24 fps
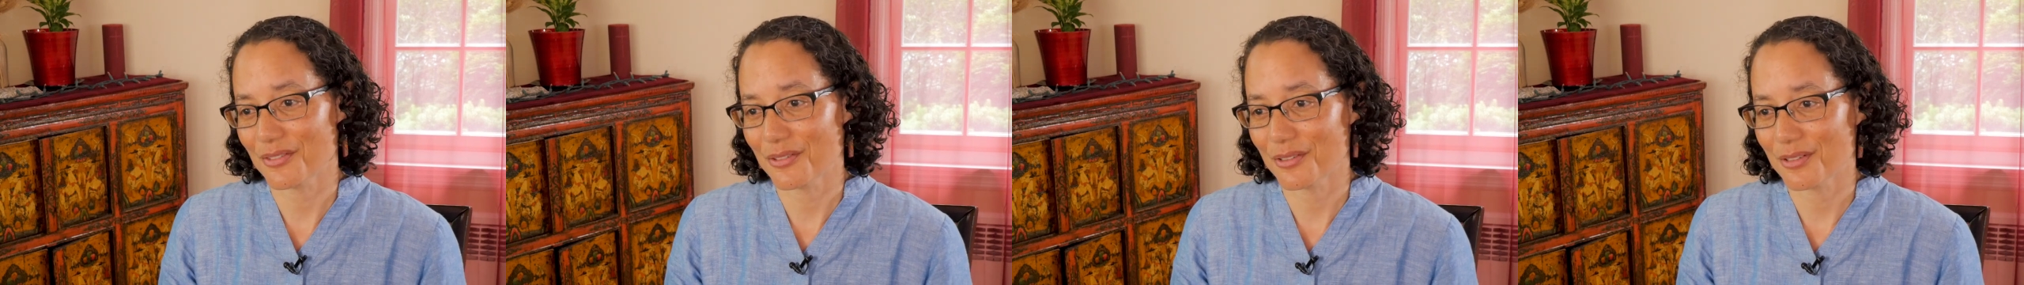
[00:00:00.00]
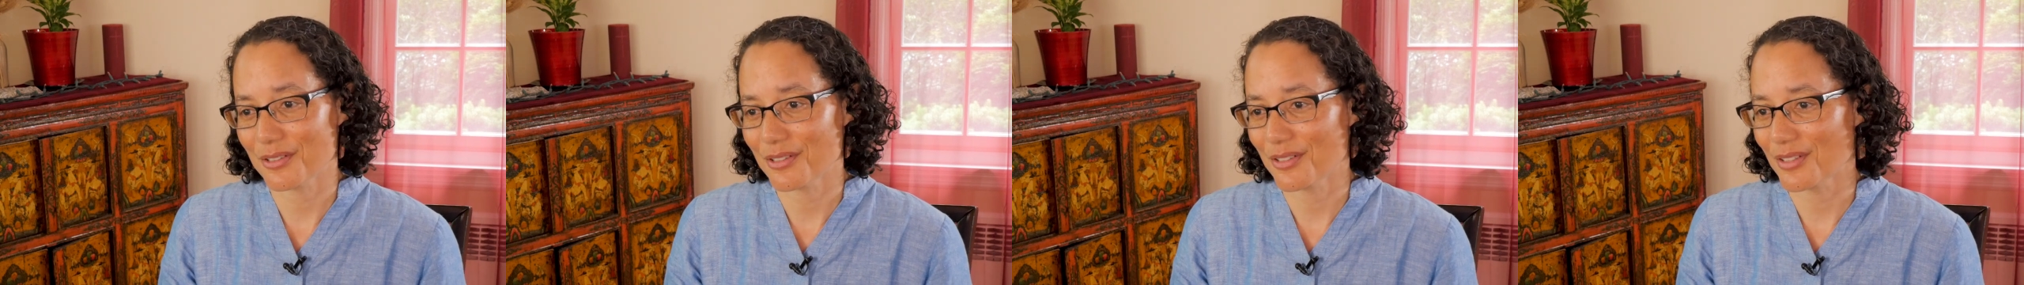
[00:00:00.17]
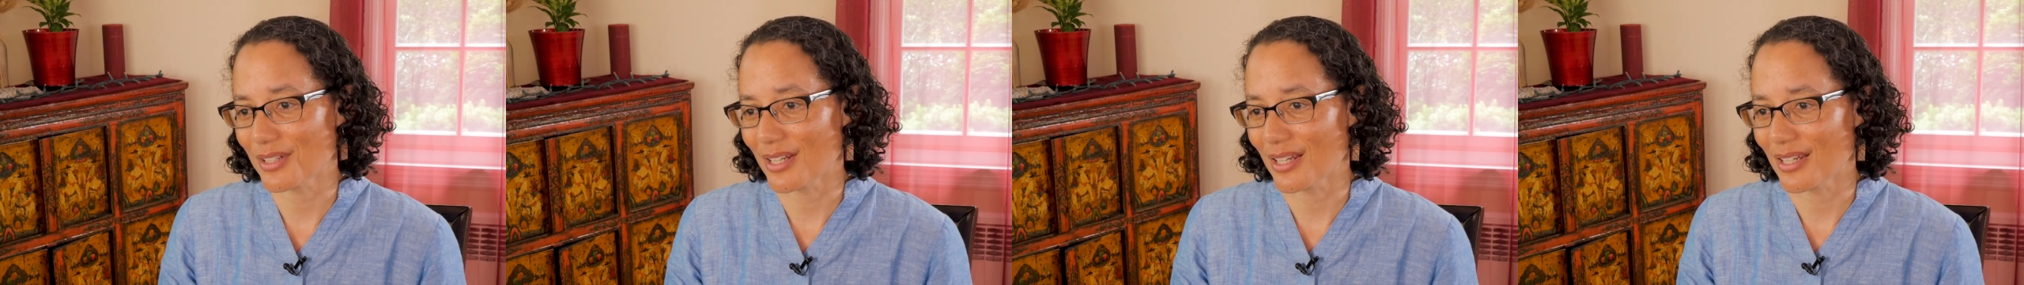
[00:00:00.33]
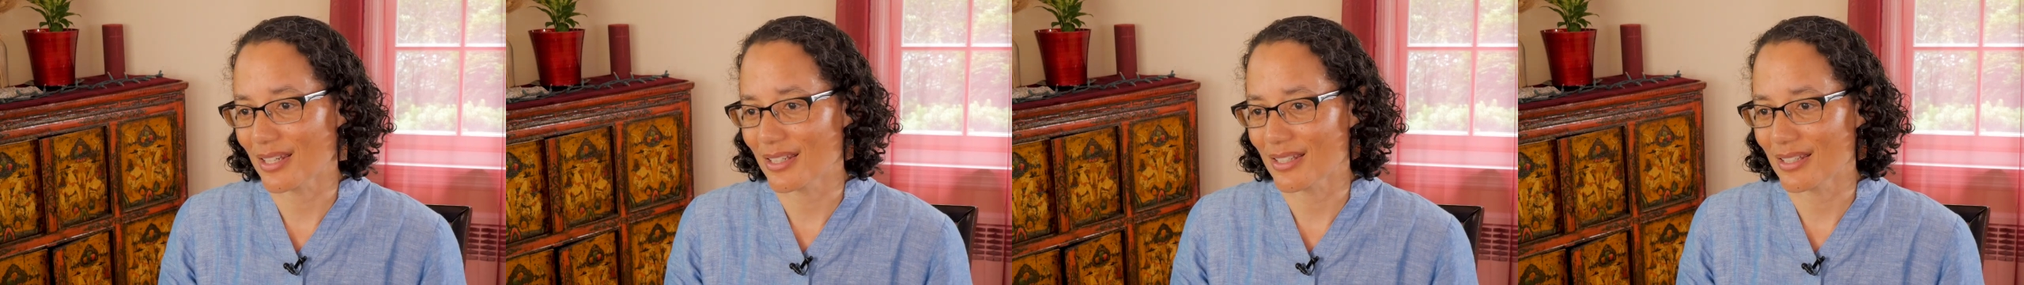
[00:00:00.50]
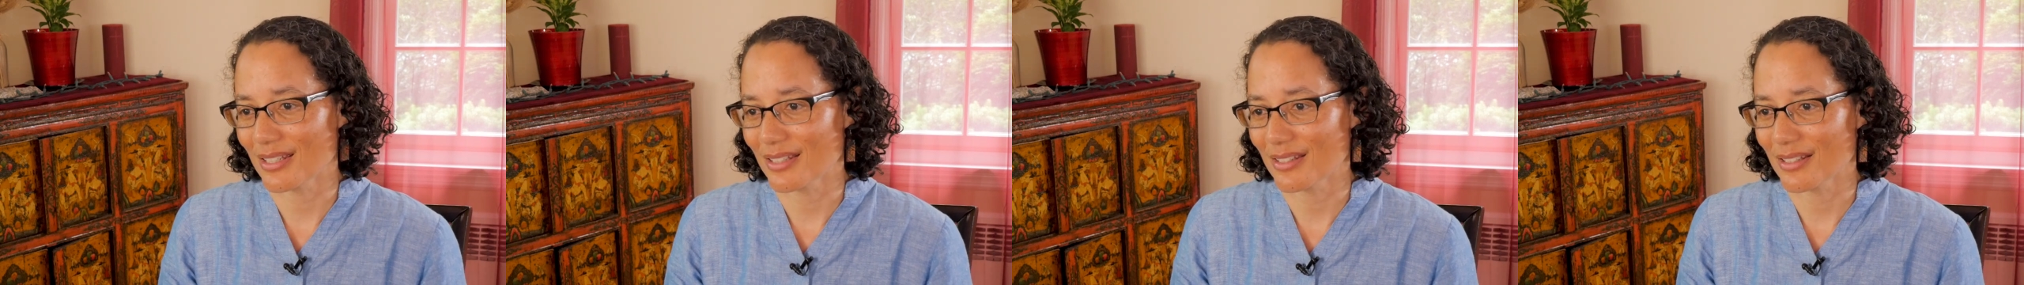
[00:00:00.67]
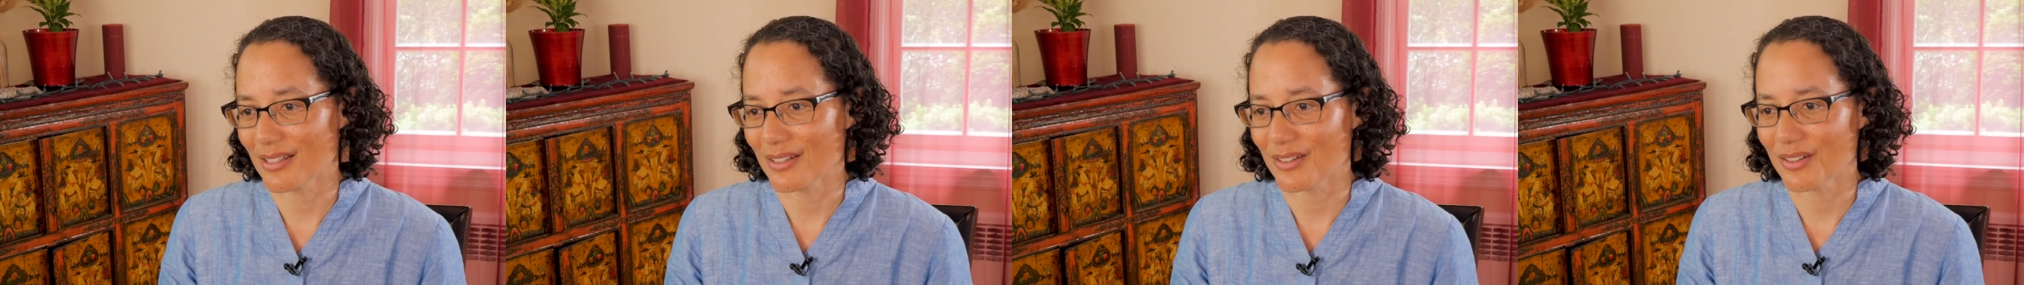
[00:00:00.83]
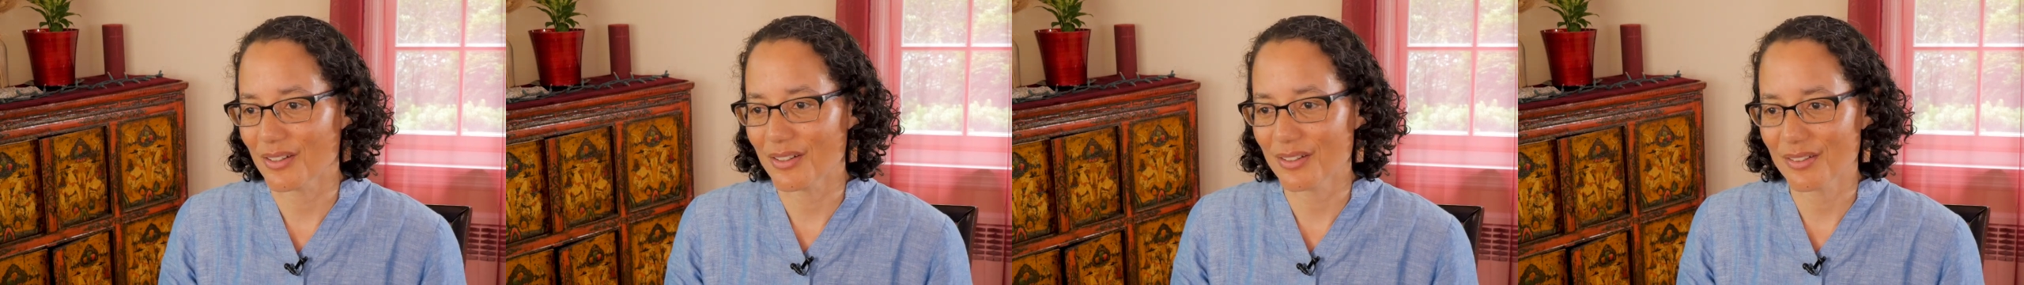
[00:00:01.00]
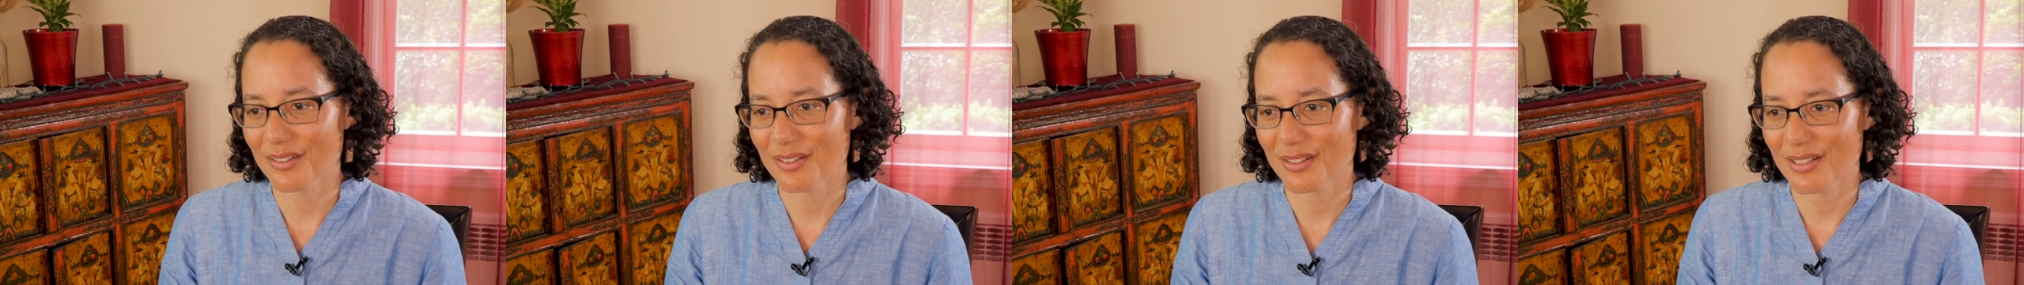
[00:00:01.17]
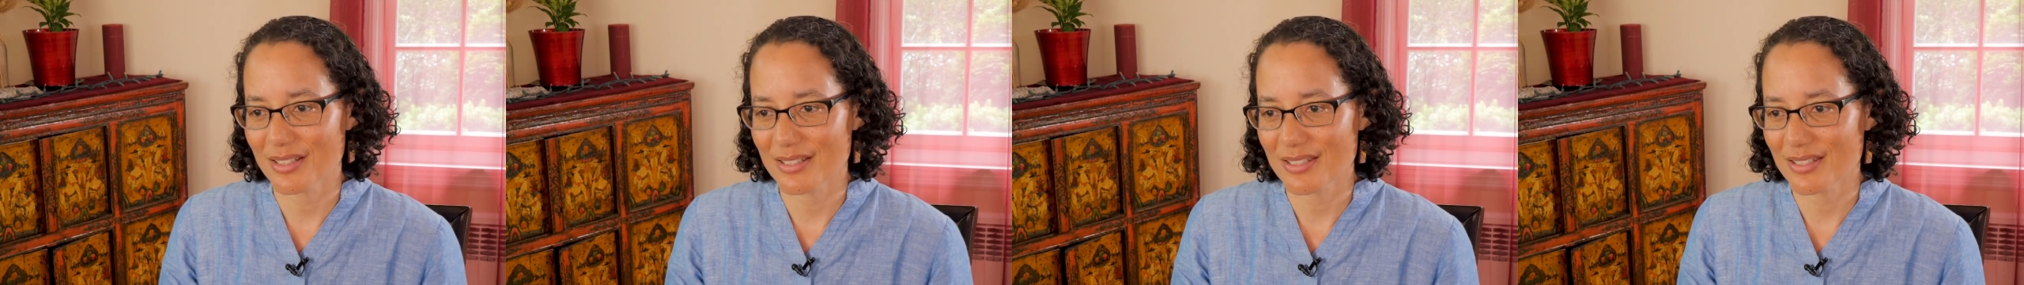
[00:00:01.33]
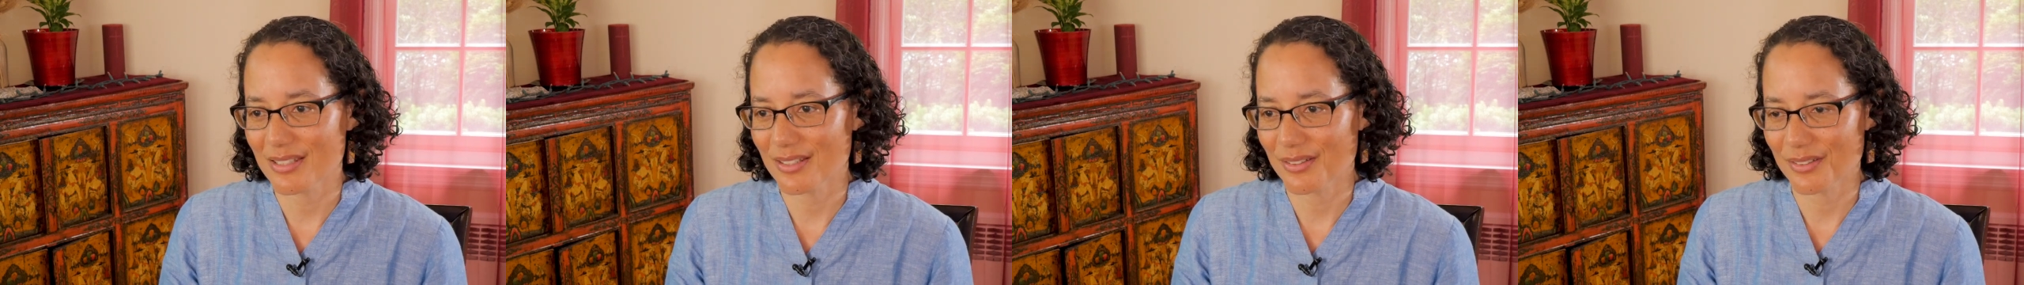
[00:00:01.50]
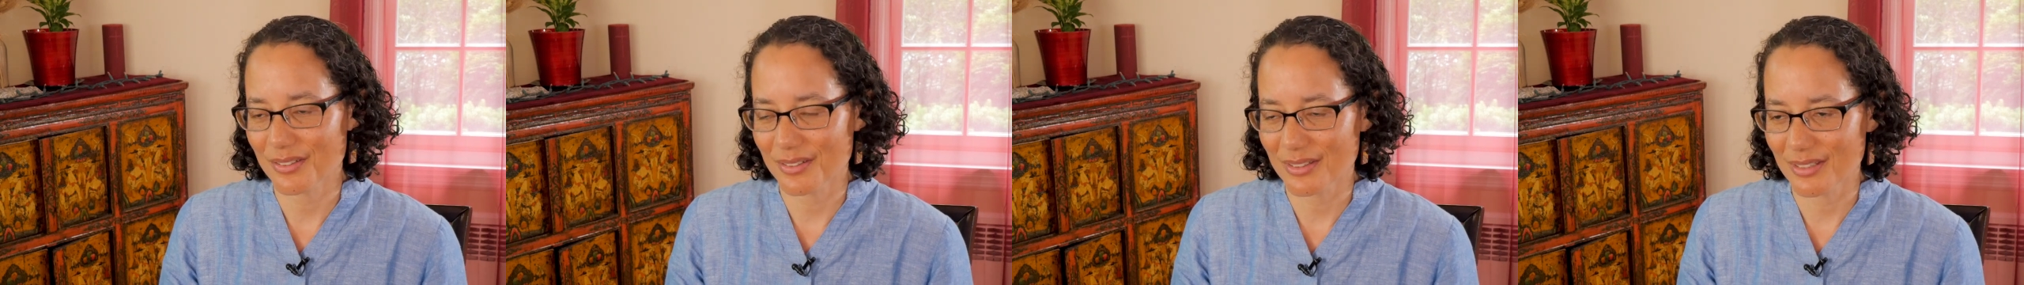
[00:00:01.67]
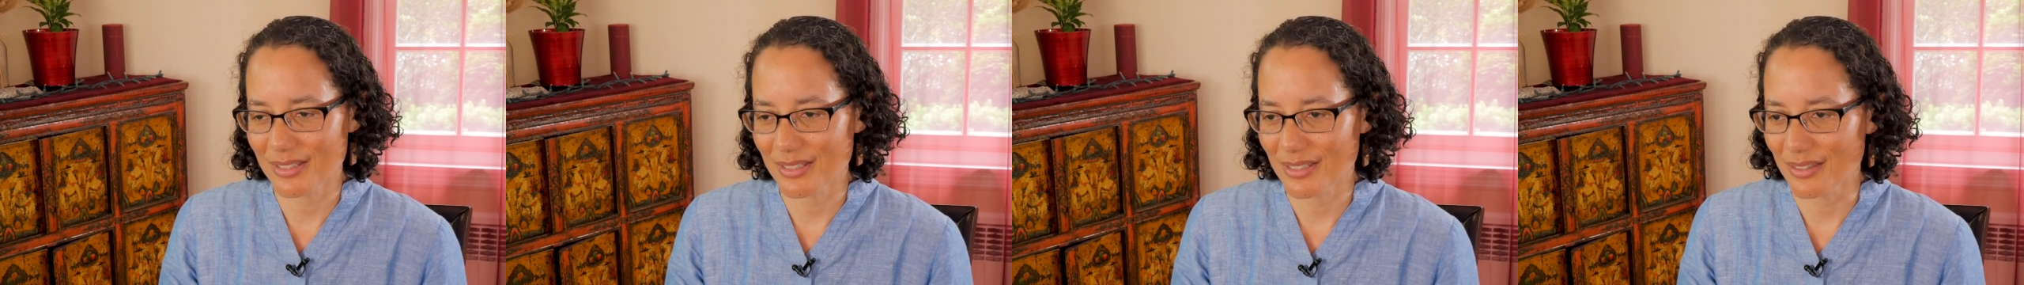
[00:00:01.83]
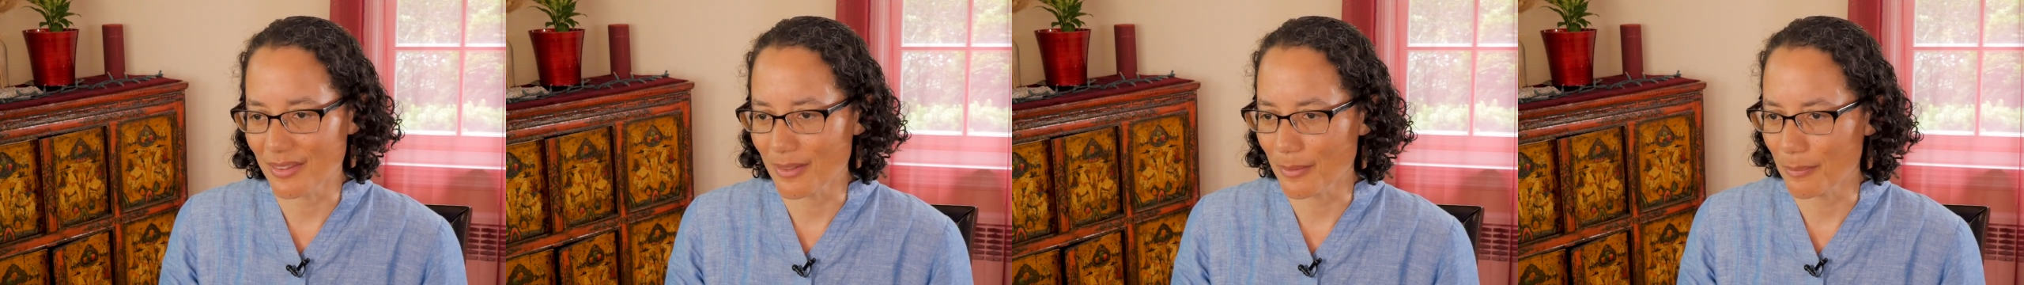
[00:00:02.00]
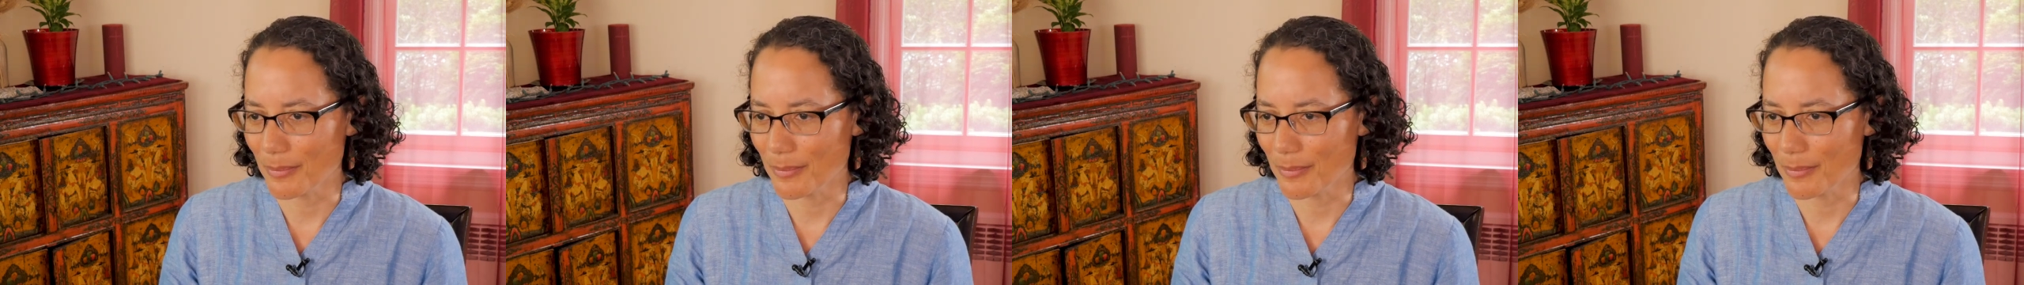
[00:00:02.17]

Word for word: Christianity that aren't necessarily in the